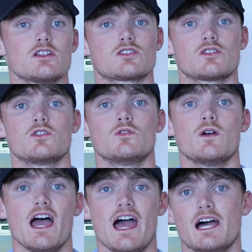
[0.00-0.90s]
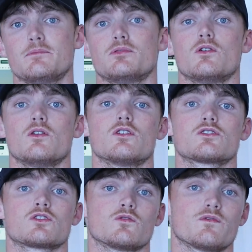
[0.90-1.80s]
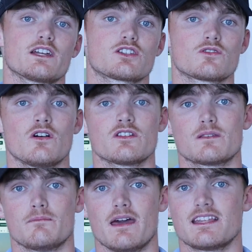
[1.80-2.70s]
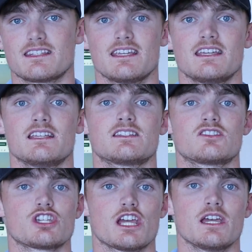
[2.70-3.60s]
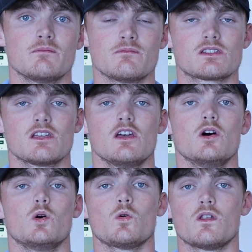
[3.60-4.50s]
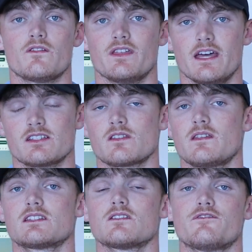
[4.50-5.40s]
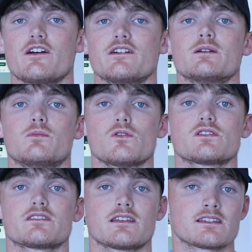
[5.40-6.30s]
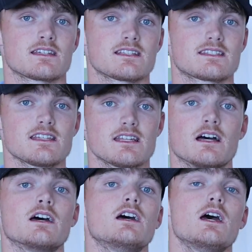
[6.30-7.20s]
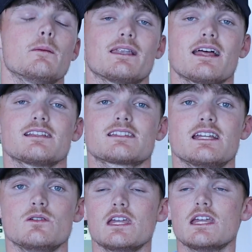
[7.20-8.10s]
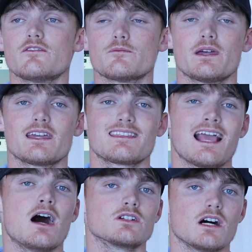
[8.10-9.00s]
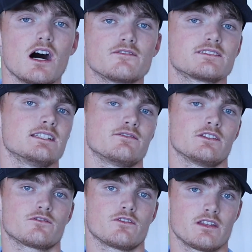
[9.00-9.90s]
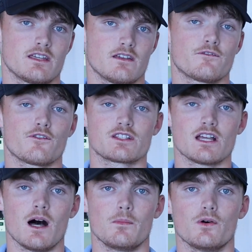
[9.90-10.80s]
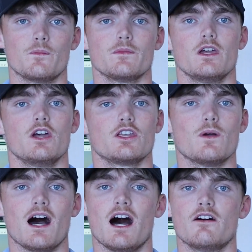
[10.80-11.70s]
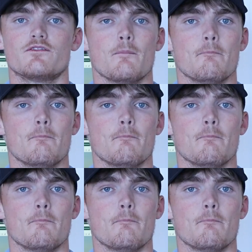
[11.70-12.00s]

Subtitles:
to airports or restaurants, amenities, gyms, all of this. So these are very important things to consider. But let's say even pick the Algarve to live in, for example. You have